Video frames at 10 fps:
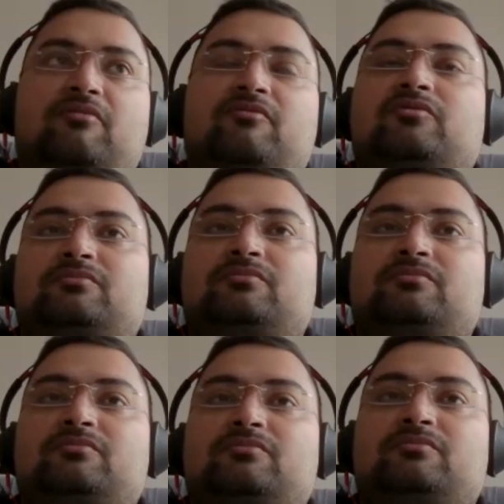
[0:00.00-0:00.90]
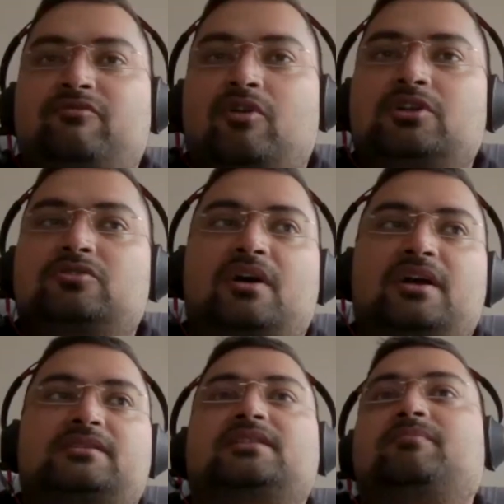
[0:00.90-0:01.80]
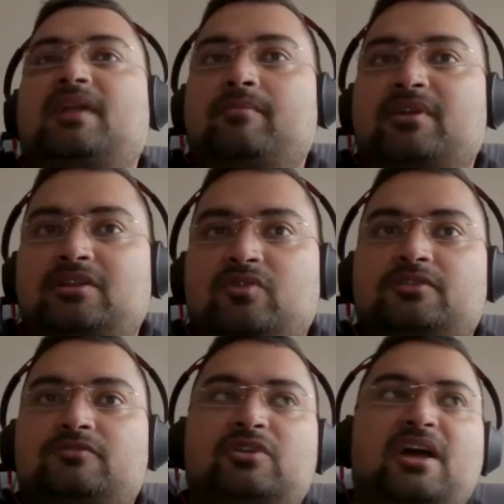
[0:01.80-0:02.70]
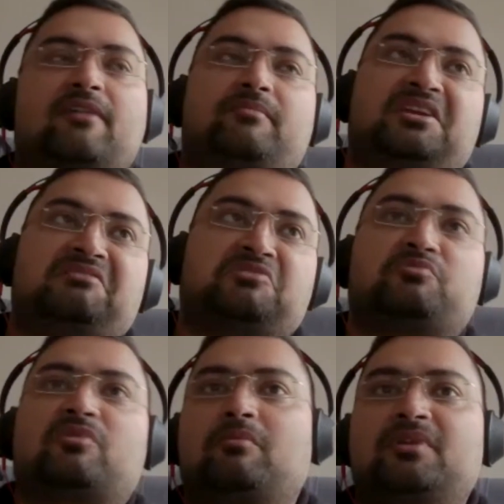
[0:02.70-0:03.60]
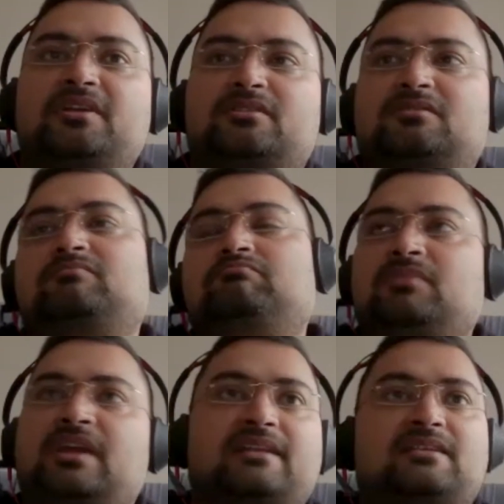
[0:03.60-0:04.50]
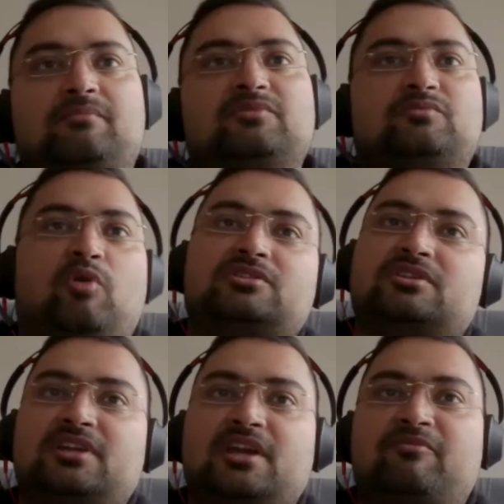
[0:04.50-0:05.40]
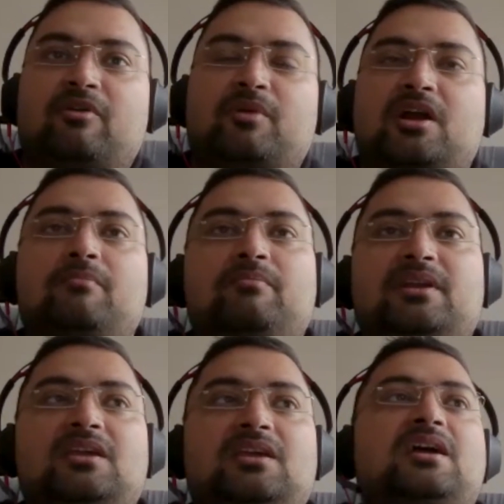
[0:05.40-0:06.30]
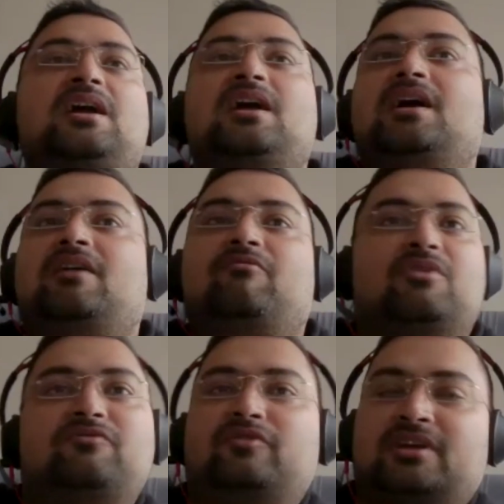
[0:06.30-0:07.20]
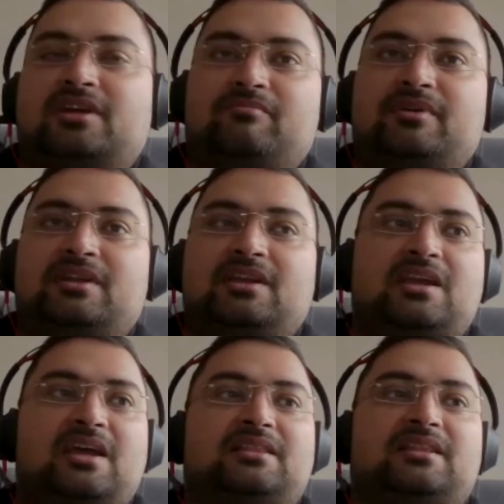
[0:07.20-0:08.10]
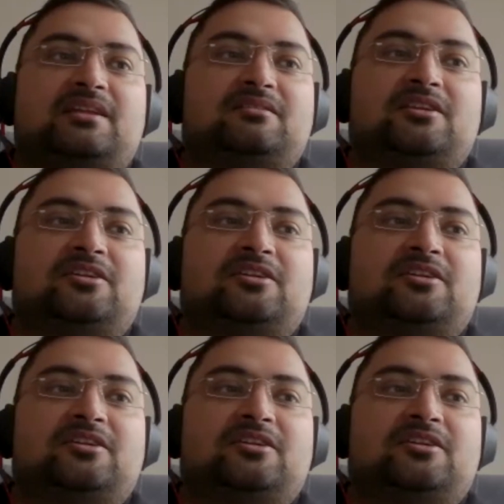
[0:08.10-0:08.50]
Of course, my default choice and the primary choice would have been to probably get some sponsorship from a company, work for the company, and then